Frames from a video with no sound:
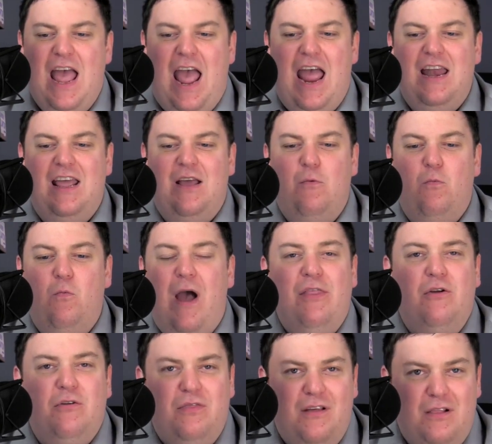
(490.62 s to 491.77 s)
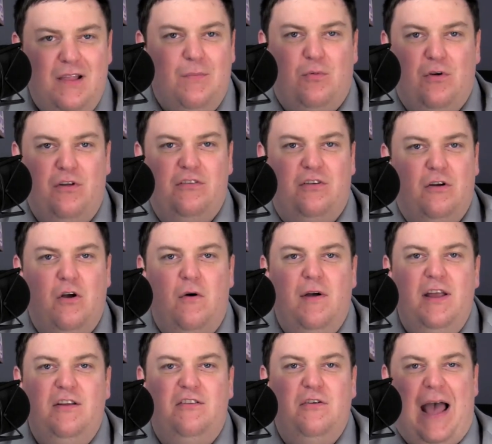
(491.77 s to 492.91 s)
And whether the Liberals are
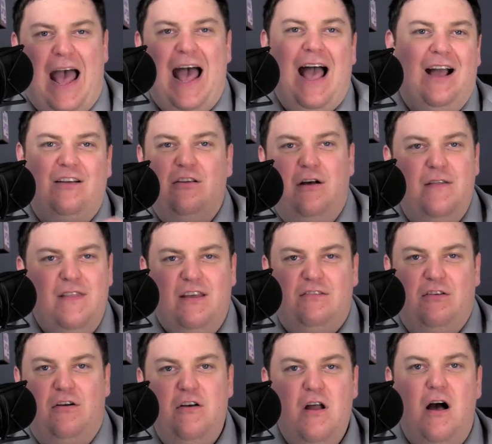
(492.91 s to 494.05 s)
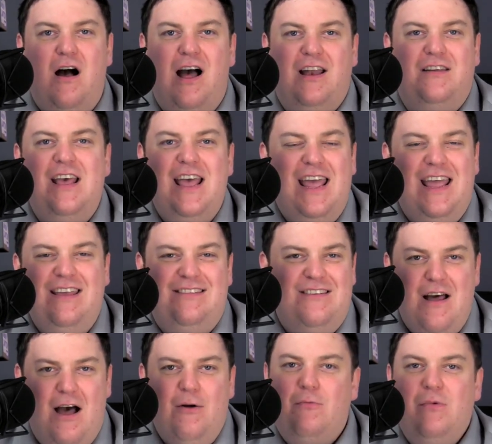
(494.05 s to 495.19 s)
going to act on this or not is
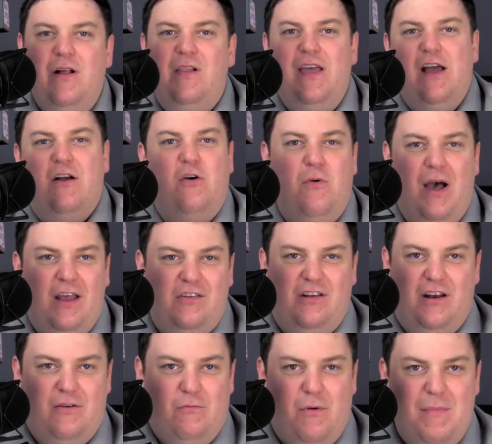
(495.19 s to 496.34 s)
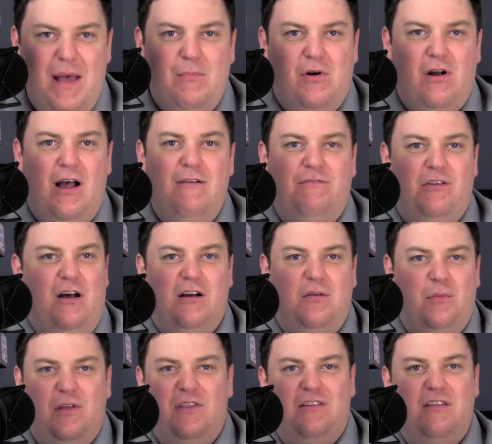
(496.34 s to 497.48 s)
not really a question. Remember, I've talked
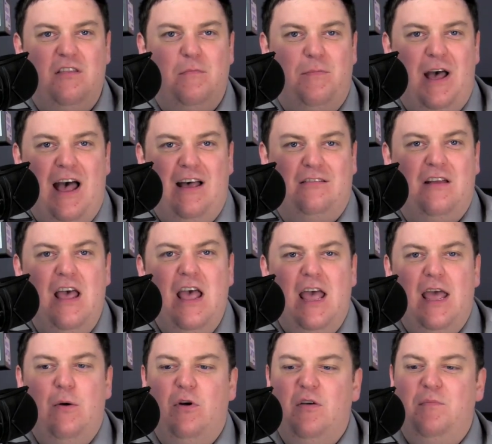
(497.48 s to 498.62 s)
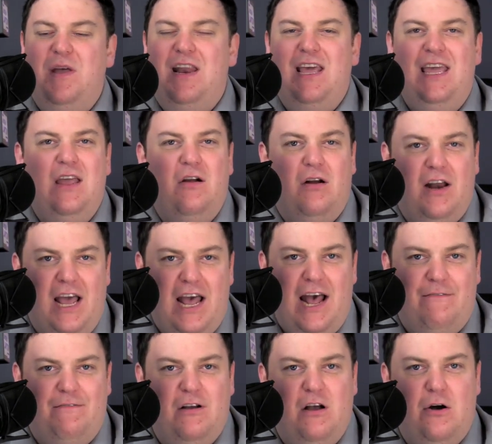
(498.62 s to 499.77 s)
about this in the past. It would have been a year and a
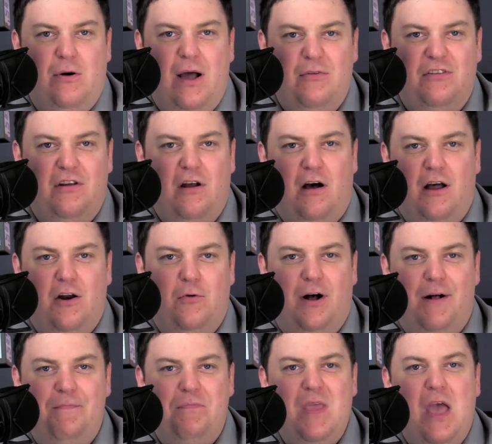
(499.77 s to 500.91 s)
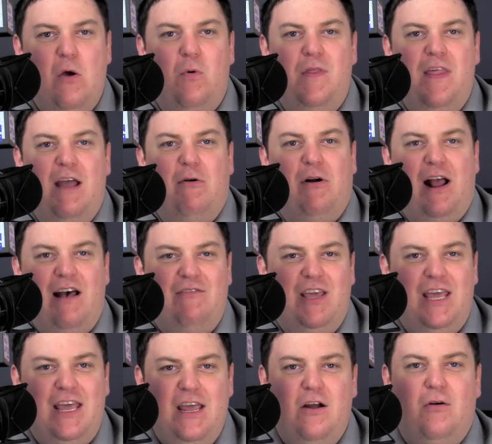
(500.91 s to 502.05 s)
half ago. I was in Ottawa when they were
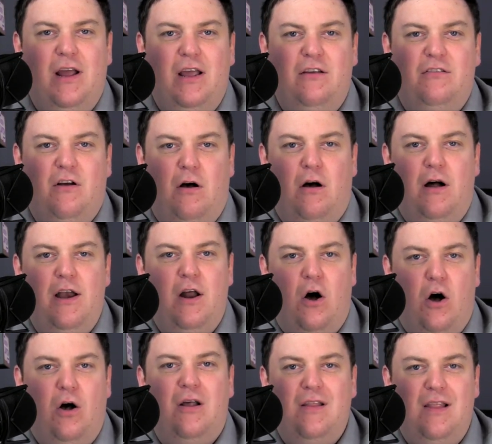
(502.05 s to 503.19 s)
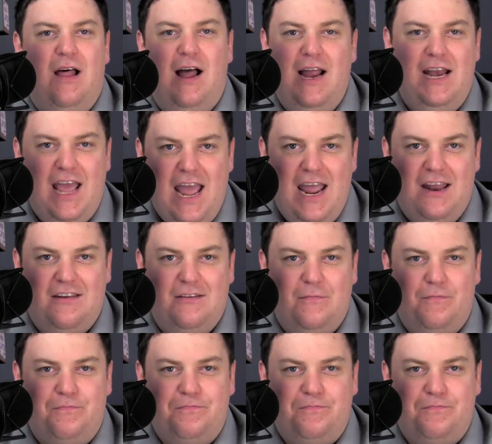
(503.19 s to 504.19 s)
having hearings on online hate.